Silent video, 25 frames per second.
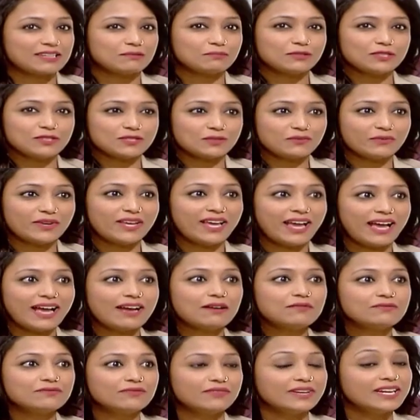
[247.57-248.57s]
Because we
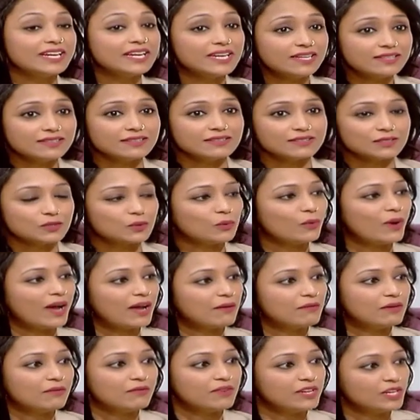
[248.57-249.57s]
have leaders who have
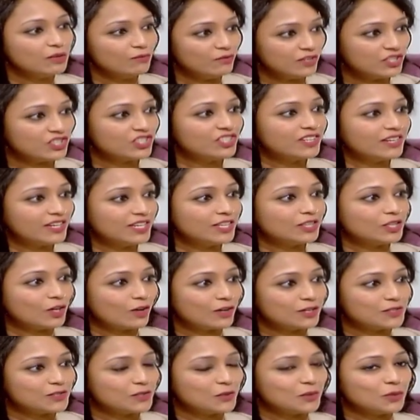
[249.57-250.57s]
a very visionary
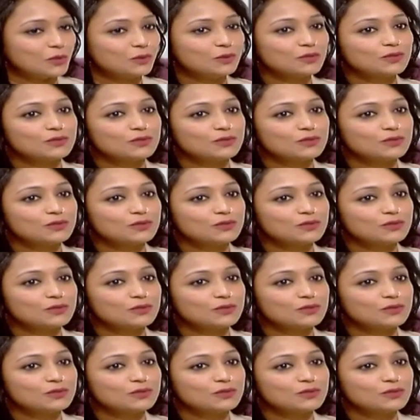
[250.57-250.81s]
thoughts, you know.